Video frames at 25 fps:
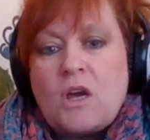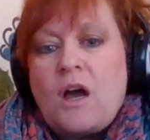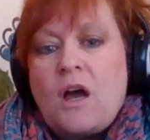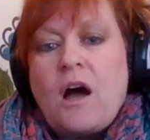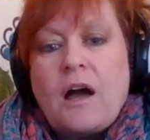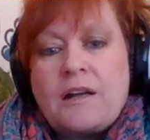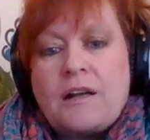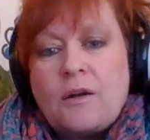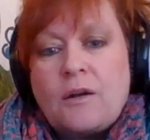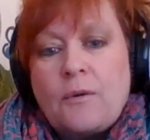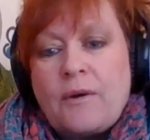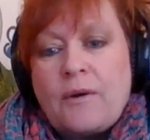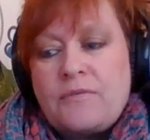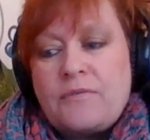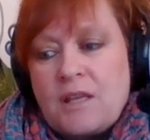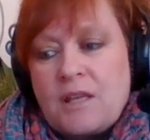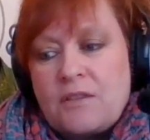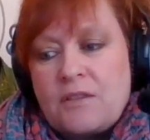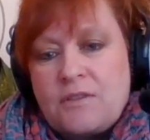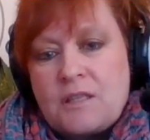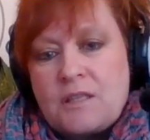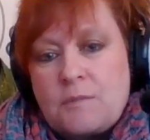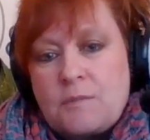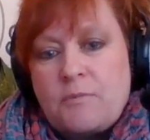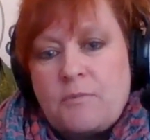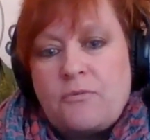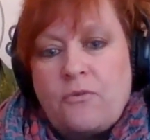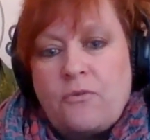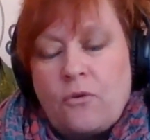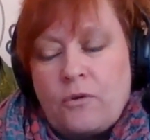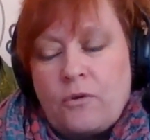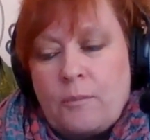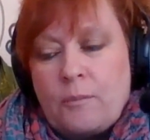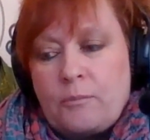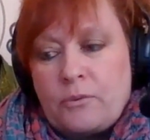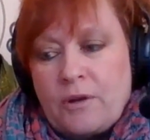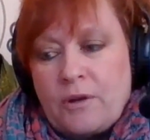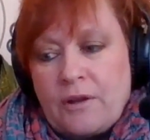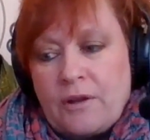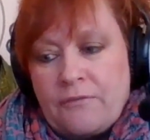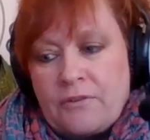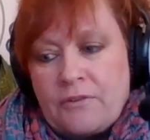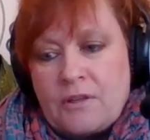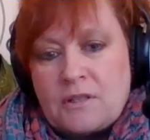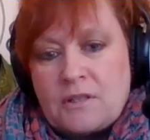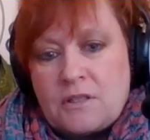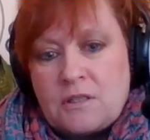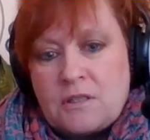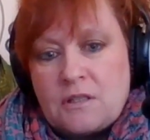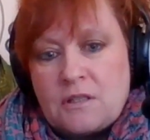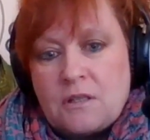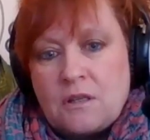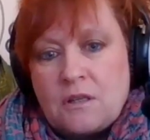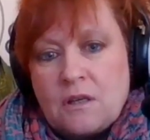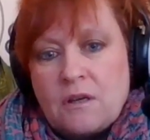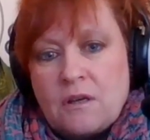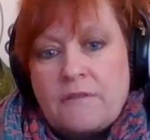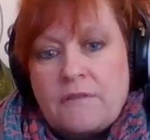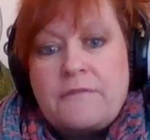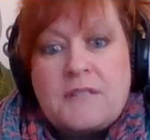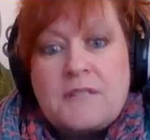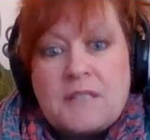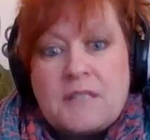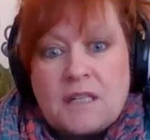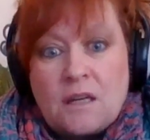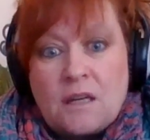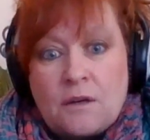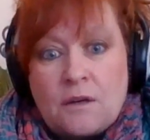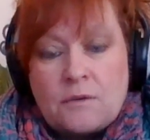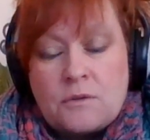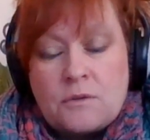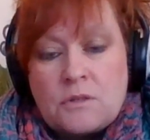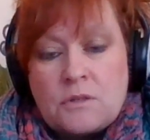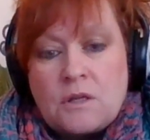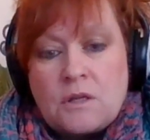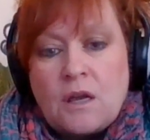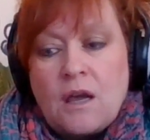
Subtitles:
I know I've said this before in previous videos,